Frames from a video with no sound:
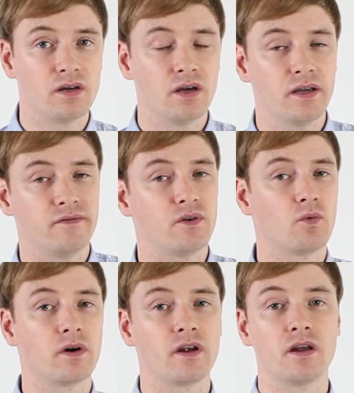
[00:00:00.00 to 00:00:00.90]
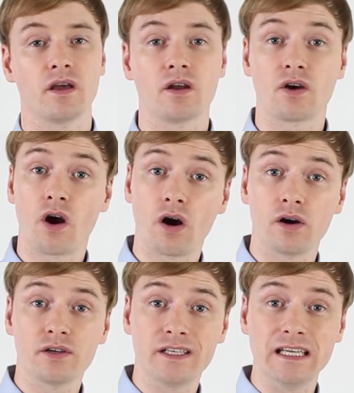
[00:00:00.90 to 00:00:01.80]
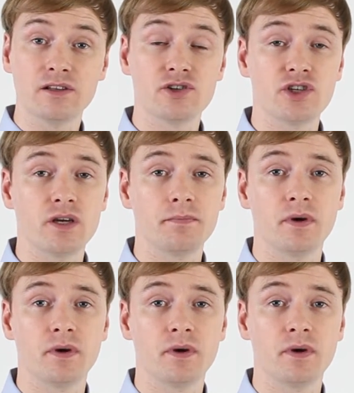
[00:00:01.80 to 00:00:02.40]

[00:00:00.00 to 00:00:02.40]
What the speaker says: If you're working at a car dealership,